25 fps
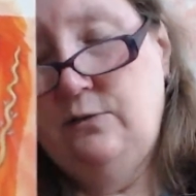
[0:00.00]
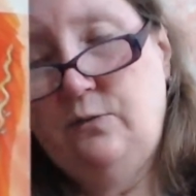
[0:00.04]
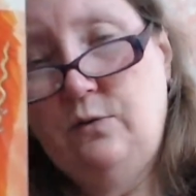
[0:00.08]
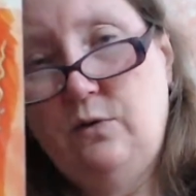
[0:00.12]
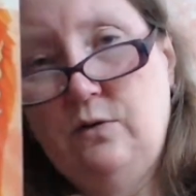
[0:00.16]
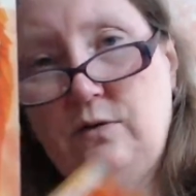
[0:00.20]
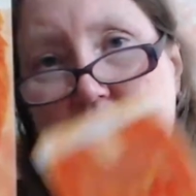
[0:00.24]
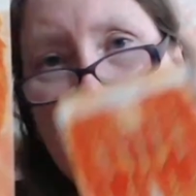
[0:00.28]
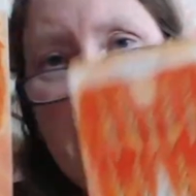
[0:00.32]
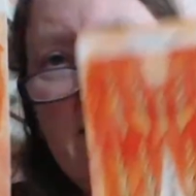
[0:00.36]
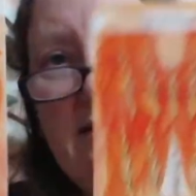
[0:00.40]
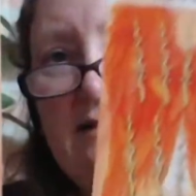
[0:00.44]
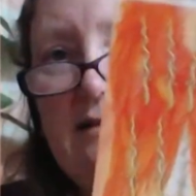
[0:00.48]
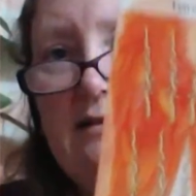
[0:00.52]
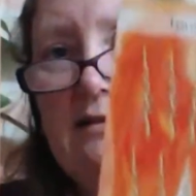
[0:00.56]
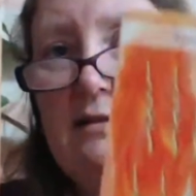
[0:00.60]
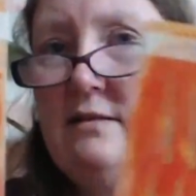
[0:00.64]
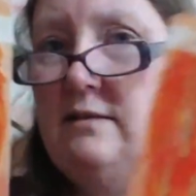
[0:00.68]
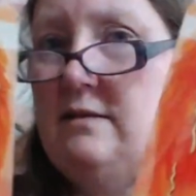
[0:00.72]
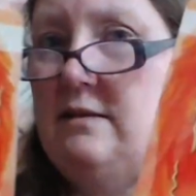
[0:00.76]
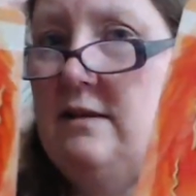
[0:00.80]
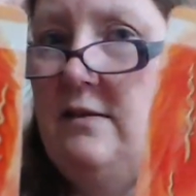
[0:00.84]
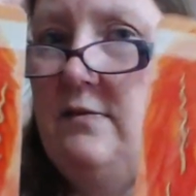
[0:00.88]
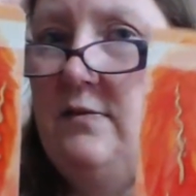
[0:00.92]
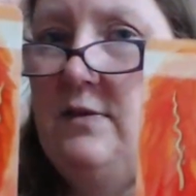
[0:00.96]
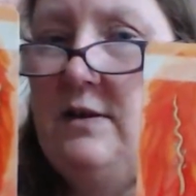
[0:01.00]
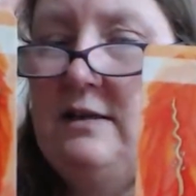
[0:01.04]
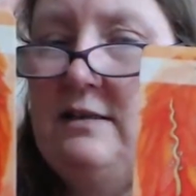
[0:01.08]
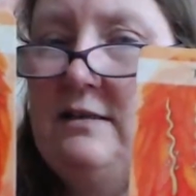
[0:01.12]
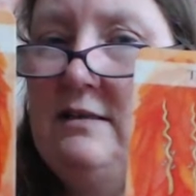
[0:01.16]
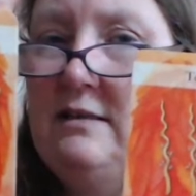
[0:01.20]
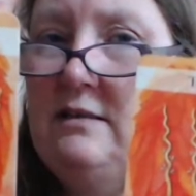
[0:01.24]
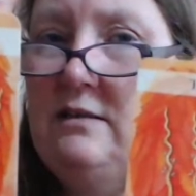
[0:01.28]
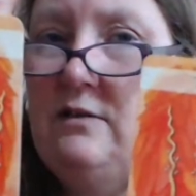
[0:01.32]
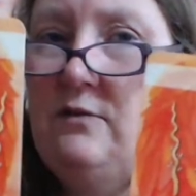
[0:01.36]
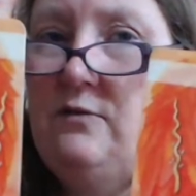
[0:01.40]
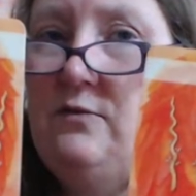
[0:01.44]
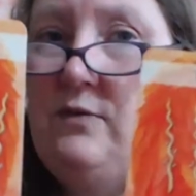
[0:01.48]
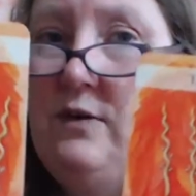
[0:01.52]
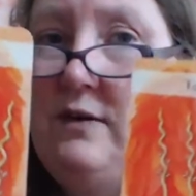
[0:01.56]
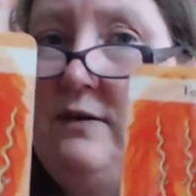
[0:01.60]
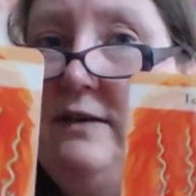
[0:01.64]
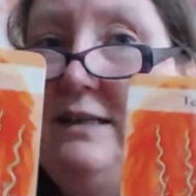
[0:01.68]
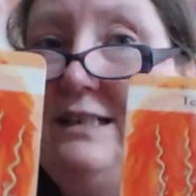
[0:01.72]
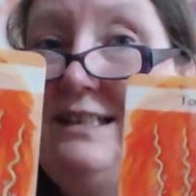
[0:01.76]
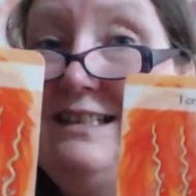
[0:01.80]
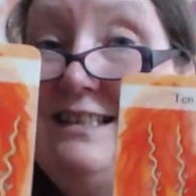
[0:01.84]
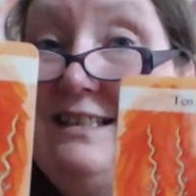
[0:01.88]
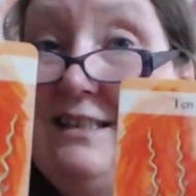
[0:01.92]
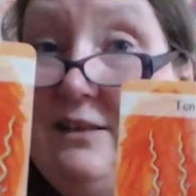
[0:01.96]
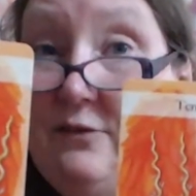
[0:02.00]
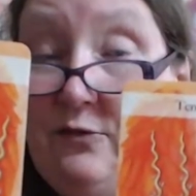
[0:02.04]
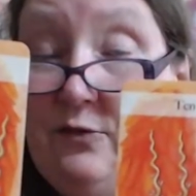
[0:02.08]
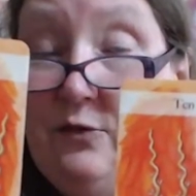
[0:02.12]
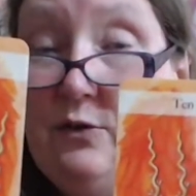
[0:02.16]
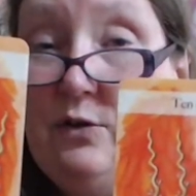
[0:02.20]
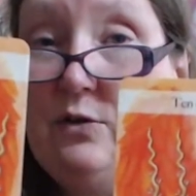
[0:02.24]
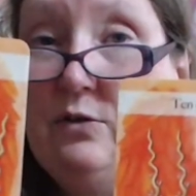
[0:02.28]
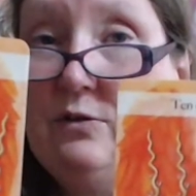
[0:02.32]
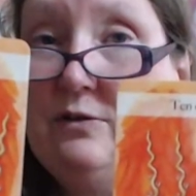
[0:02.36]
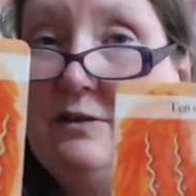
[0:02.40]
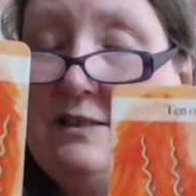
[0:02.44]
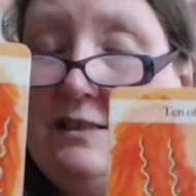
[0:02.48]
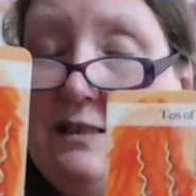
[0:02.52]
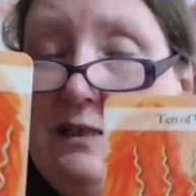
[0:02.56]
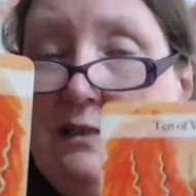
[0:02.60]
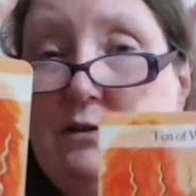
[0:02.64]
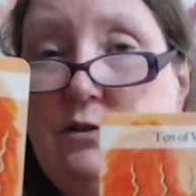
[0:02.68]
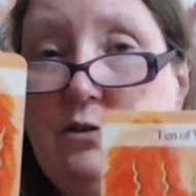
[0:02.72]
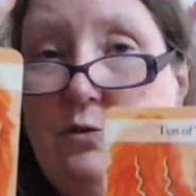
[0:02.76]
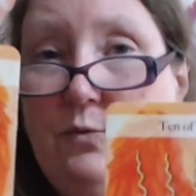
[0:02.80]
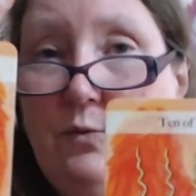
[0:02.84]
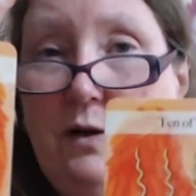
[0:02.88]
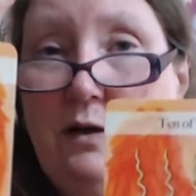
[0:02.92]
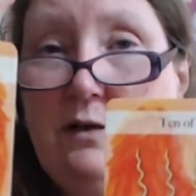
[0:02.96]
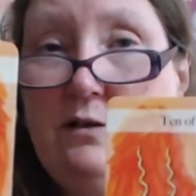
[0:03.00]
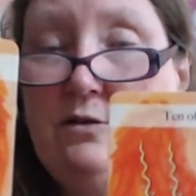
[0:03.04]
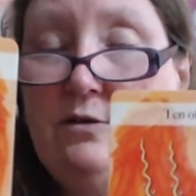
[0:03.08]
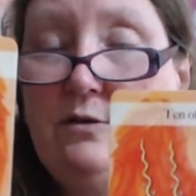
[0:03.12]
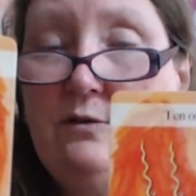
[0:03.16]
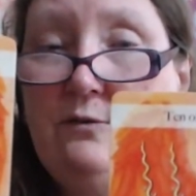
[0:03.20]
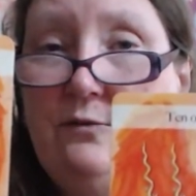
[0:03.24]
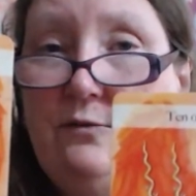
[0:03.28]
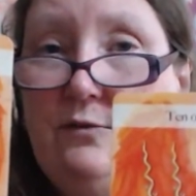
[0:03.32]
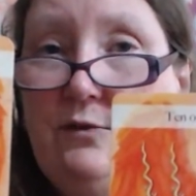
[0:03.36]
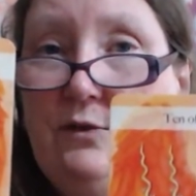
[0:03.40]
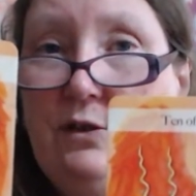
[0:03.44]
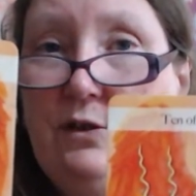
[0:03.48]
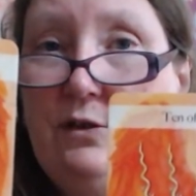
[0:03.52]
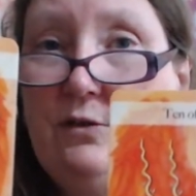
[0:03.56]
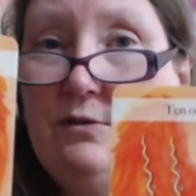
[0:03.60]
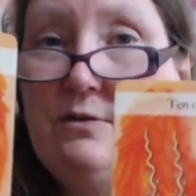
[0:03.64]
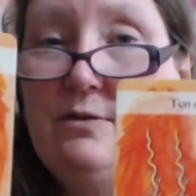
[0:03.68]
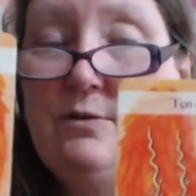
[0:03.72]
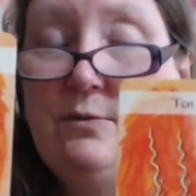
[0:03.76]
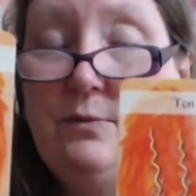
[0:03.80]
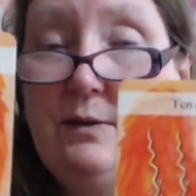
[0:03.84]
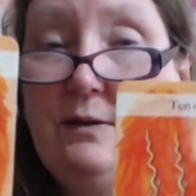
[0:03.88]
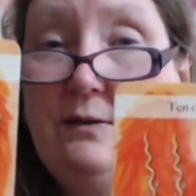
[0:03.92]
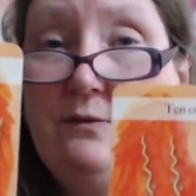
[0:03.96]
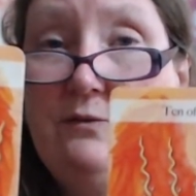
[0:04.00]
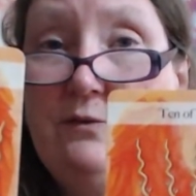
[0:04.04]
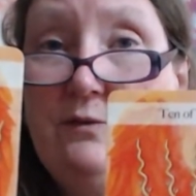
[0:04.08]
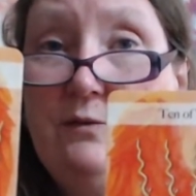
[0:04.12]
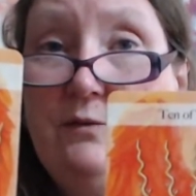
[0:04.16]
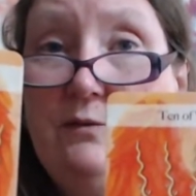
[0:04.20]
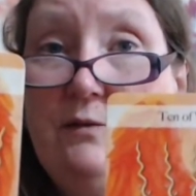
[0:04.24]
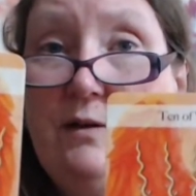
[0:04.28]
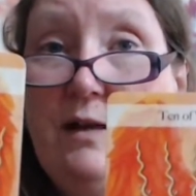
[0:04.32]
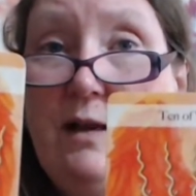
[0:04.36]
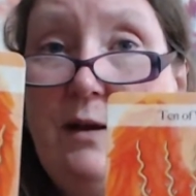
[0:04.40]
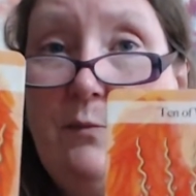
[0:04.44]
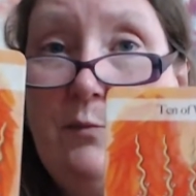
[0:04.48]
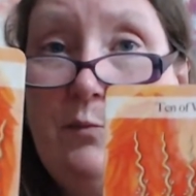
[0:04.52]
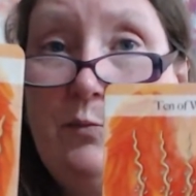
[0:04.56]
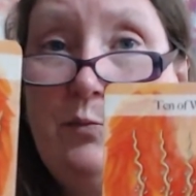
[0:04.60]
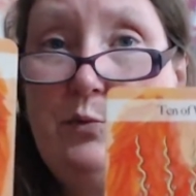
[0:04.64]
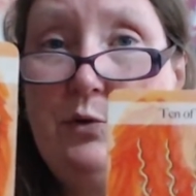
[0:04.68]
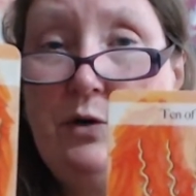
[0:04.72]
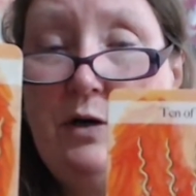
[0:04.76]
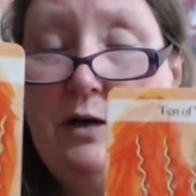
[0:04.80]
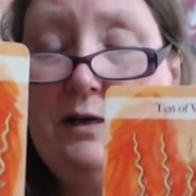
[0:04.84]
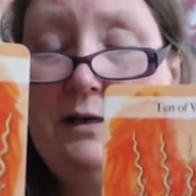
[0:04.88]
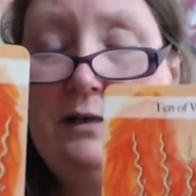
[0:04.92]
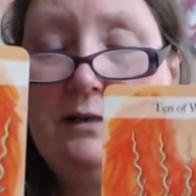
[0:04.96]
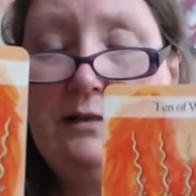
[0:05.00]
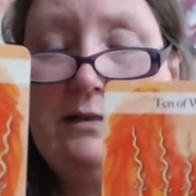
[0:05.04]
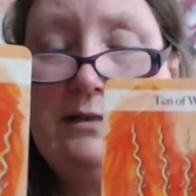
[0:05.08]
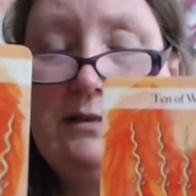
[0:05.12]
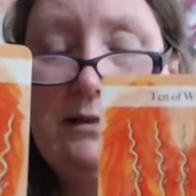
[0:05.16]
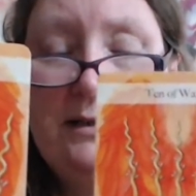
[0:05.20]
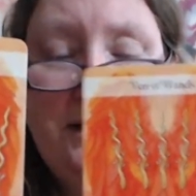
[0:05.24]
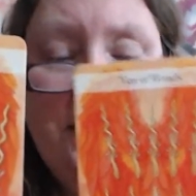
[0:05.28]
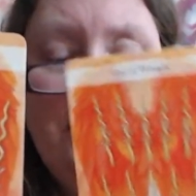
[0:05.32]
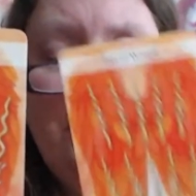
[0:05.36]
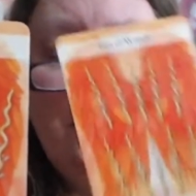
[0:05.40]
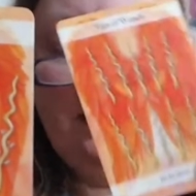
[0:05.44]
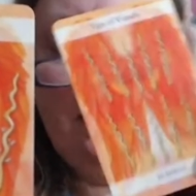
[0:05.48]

of Wands is that this is a very difficult situation for you to even embrace.